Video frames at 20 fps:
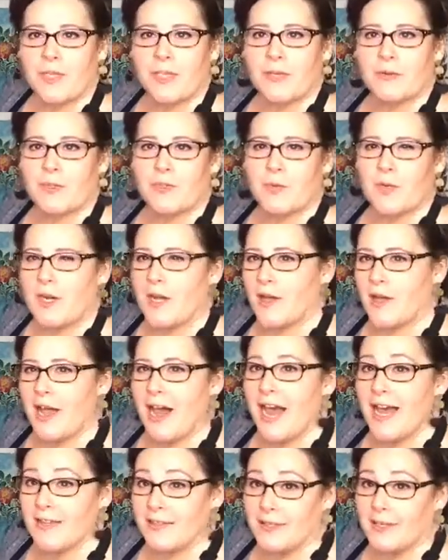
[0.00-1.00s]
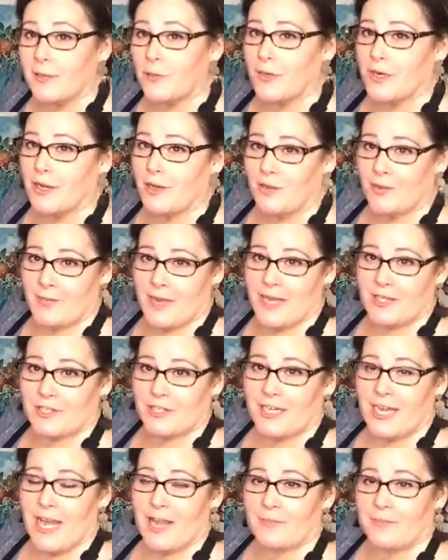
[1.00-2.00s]
You know, it's I think when all the
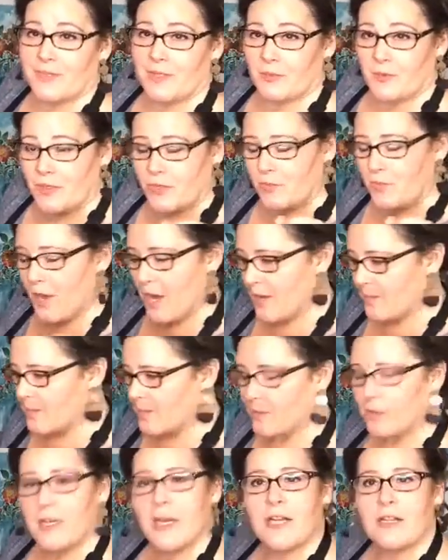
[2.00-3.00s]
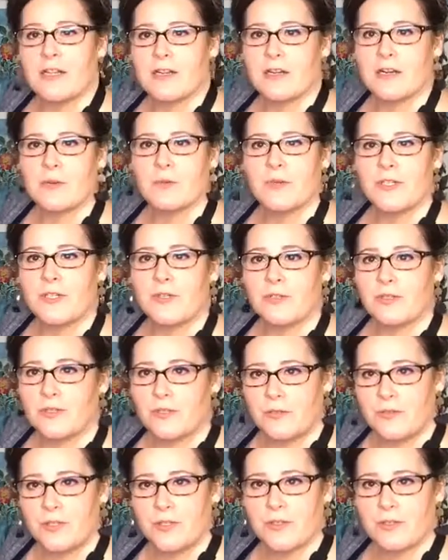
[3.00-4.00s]
magic happens, when you pop your color, when you
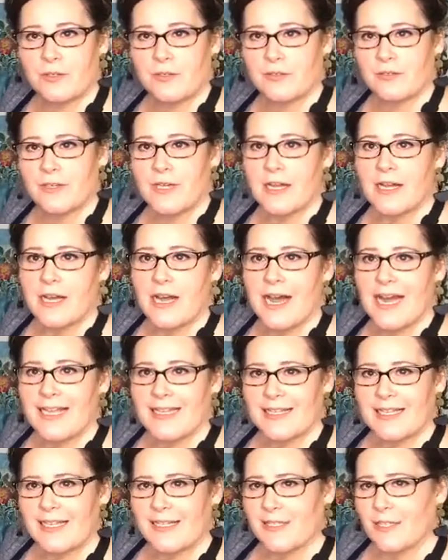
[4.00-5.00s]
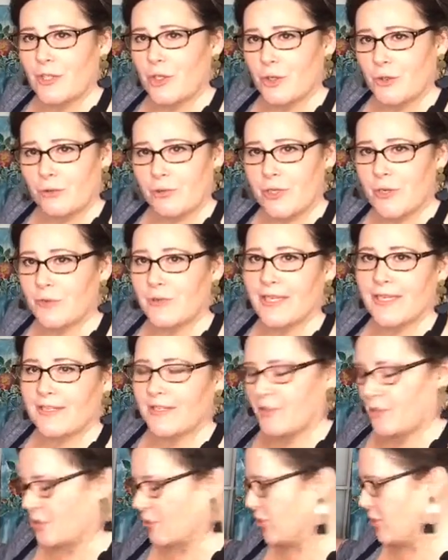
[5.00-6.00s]
do your highlights and your
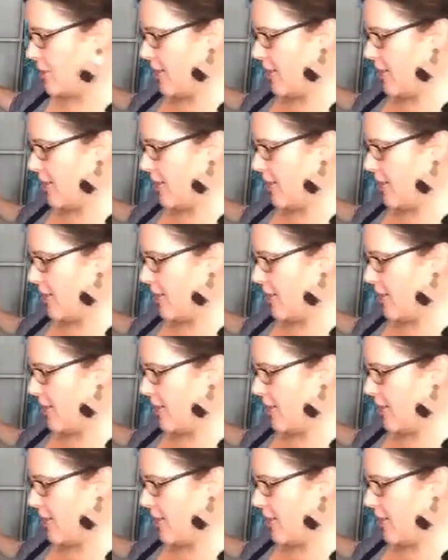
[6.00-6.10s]
lowlights and your